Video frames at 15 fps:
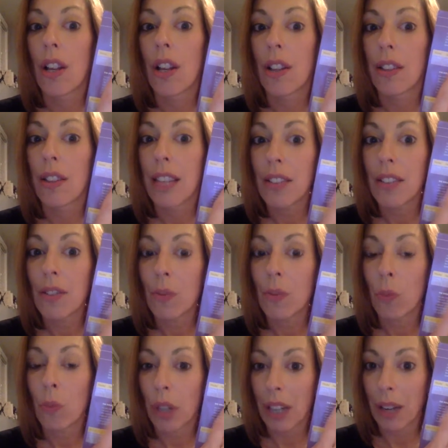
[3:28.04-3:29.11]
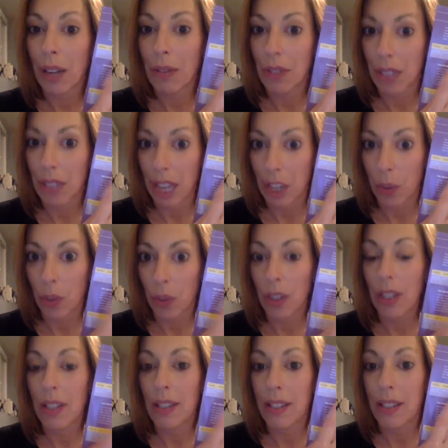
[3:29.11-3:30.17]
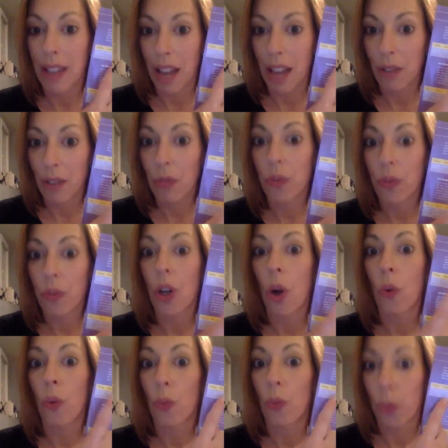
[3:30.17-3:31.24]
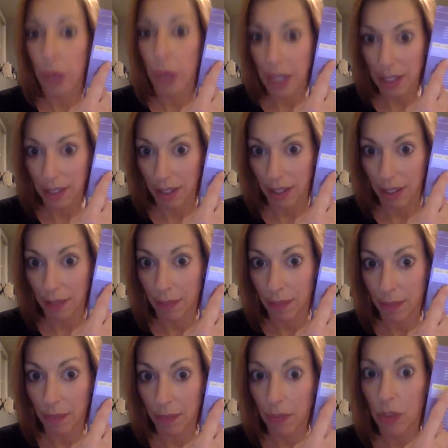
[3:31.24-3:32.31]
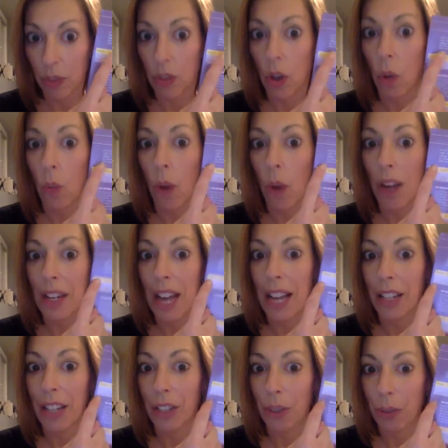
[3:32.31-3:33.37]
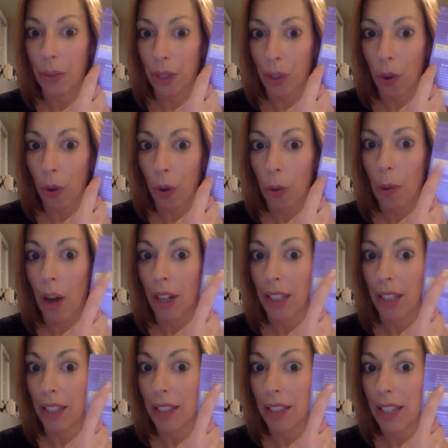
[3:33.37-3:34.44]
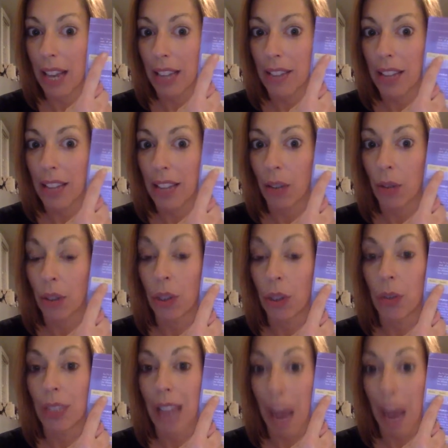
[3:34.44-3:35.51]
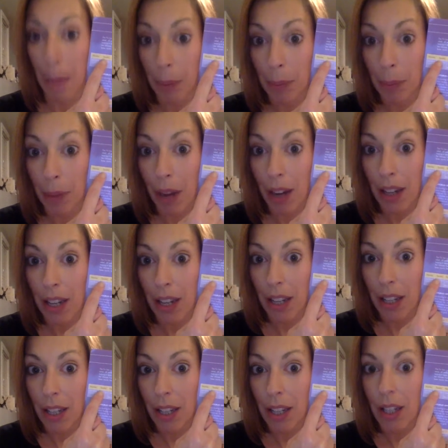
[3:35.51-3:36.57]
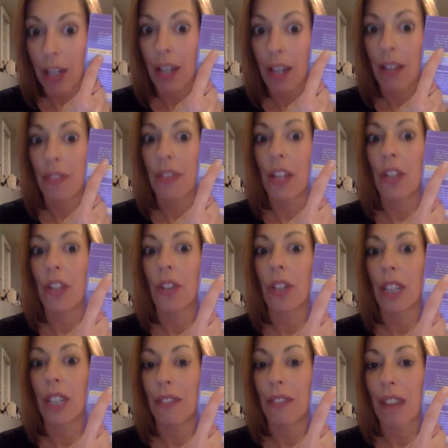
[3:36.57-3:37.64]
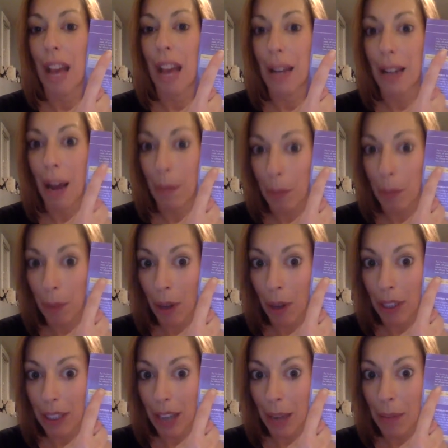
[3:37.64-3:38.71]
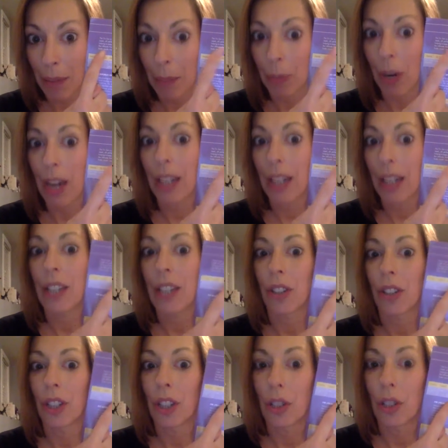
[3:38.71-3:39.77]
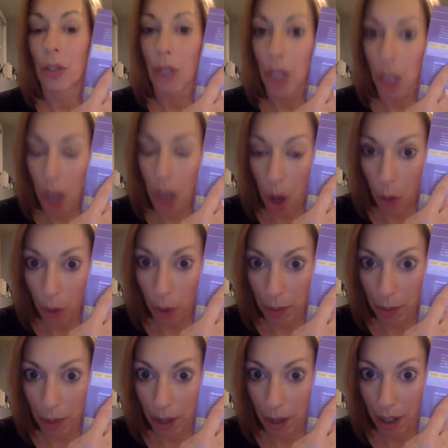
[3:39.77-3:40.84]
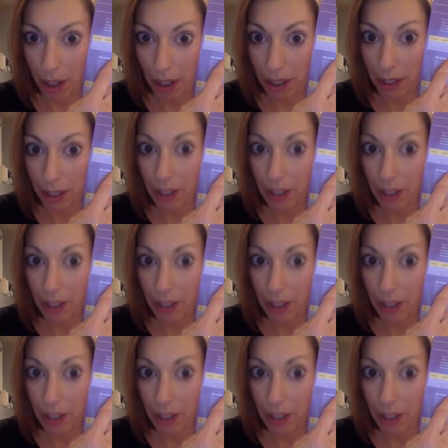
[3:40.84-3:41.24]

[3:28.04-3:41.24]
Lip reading: This workout schedule is done for a reason. So one day you're doing your whole body. The next day you're only doing the upper body. Then you're going to give that upper body time to break and you're going to do the lower body.